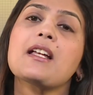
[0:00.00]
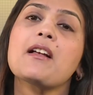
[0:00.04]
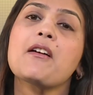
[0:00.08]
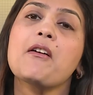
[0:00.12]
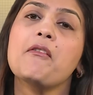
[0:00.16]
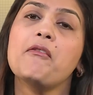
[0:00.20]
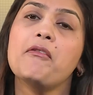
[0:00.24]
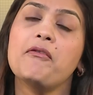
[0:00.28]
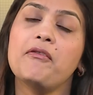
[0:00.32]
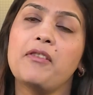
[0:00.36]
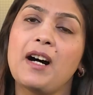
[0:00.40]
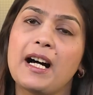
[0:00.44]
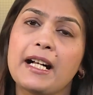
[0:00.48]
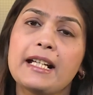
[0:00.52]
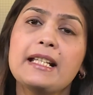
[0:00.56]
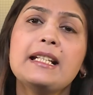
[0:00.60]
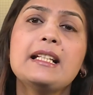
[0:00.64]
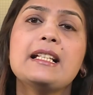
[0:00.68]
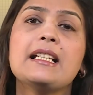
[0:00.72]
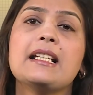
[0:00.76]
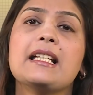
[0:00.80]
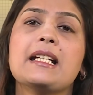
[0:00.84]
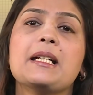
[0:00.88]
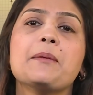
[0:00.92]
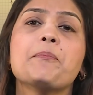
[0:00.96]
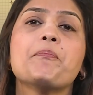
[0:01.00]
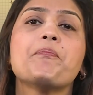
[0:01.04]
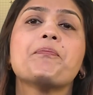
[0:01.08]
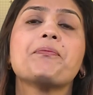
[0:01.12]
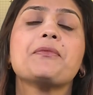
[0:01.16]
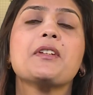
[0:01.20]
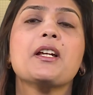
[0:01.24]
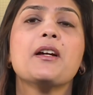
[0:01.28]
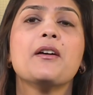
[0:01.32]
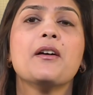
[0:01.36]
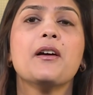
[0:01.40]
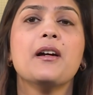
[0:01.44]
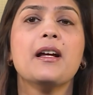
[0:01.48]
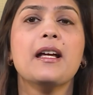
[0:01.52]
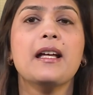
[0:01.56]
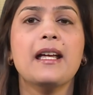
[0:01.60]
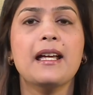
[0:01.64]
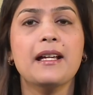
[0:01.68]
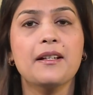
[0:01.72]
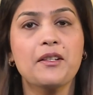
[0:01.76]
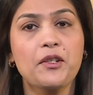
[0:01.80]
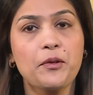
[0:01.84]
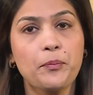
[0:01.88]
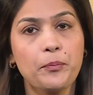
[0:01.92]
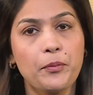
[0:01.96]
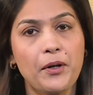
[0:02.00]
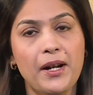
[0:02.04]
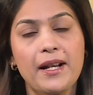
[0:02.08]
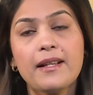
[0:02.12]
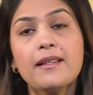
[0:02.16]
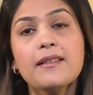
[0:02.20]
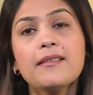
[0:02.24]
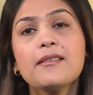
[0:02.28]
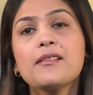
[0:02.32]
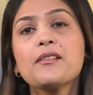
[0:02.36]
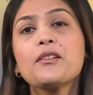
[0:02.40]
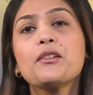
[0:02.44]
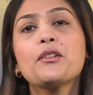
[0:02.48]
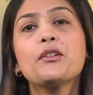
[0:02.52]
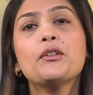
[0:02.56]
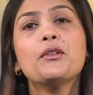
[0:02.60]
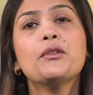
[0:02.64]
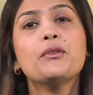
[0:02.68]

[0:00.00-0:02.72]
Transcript: finally expressed